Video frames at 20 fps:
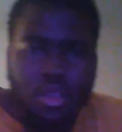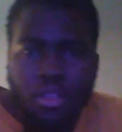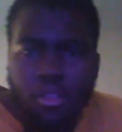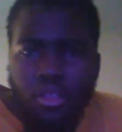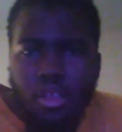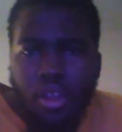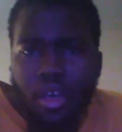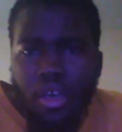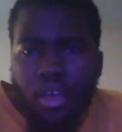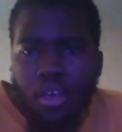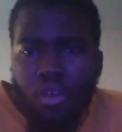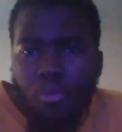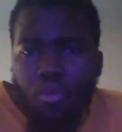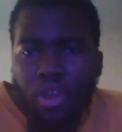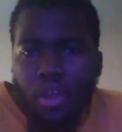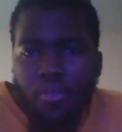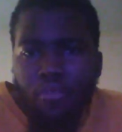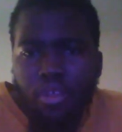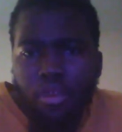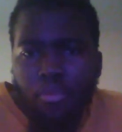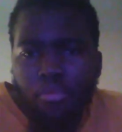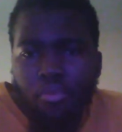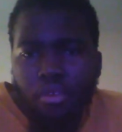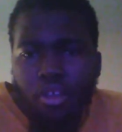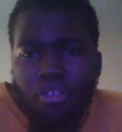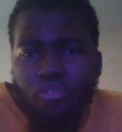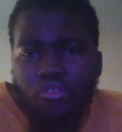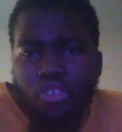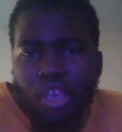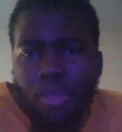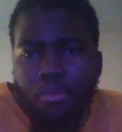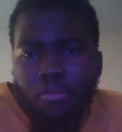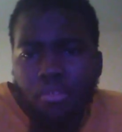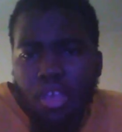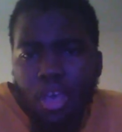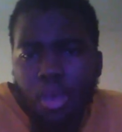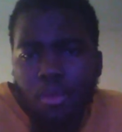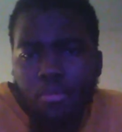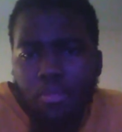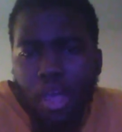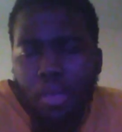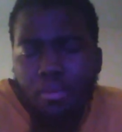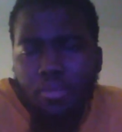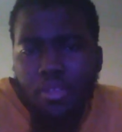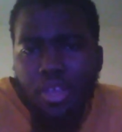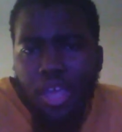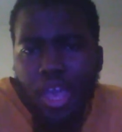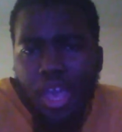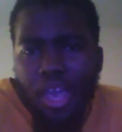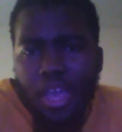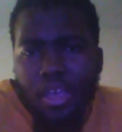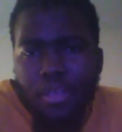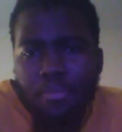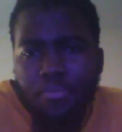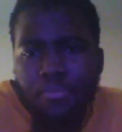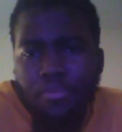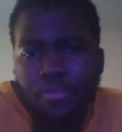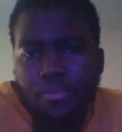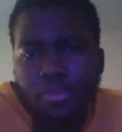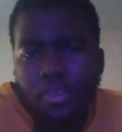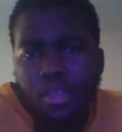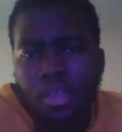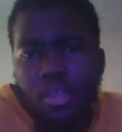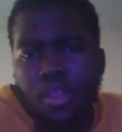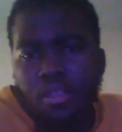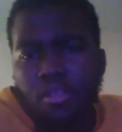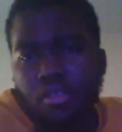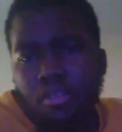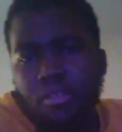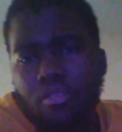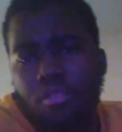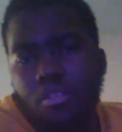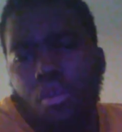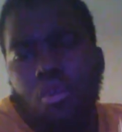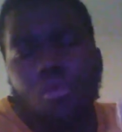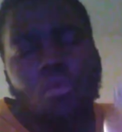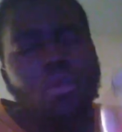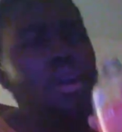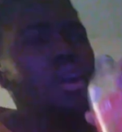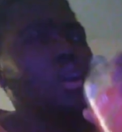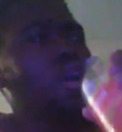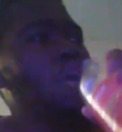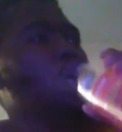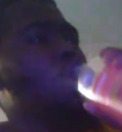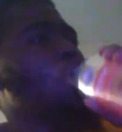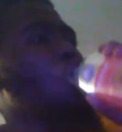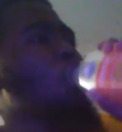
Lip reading: that whenever LeBron James comes out the game, there's no